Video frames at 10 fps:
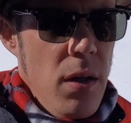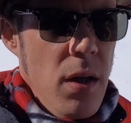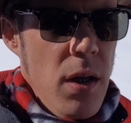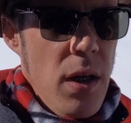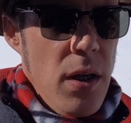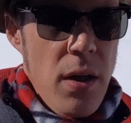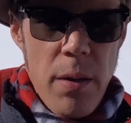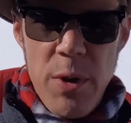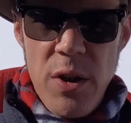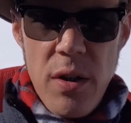
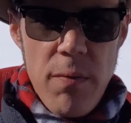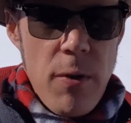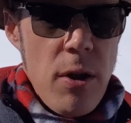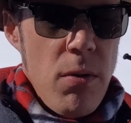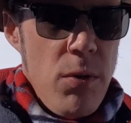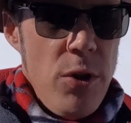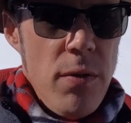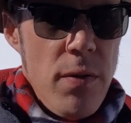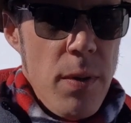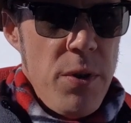I'm in Denver. We
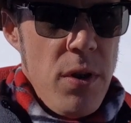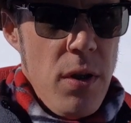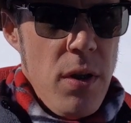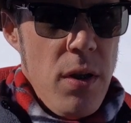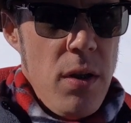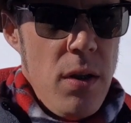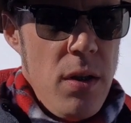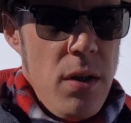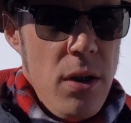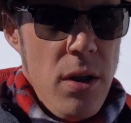drove up to
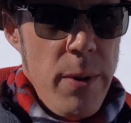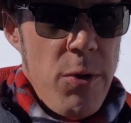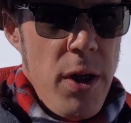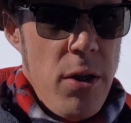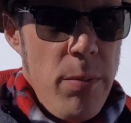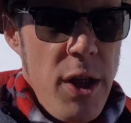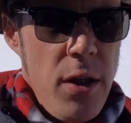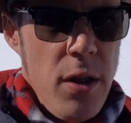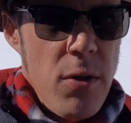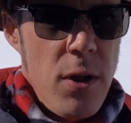Laramie, Wyoming,
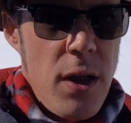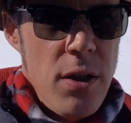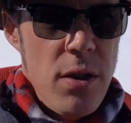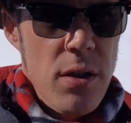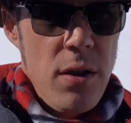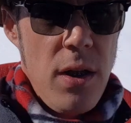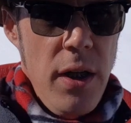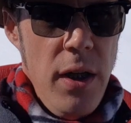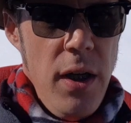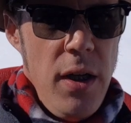and across
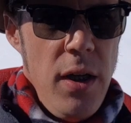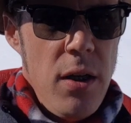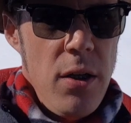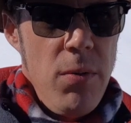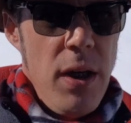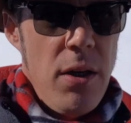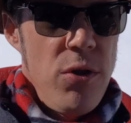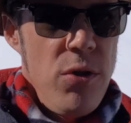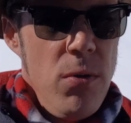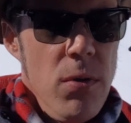I-80 all the way out
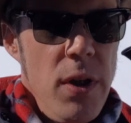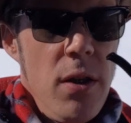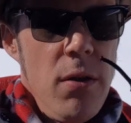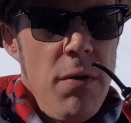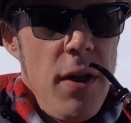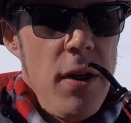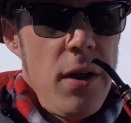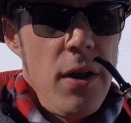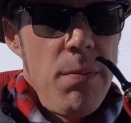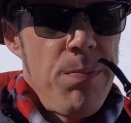to Reno, Nevada.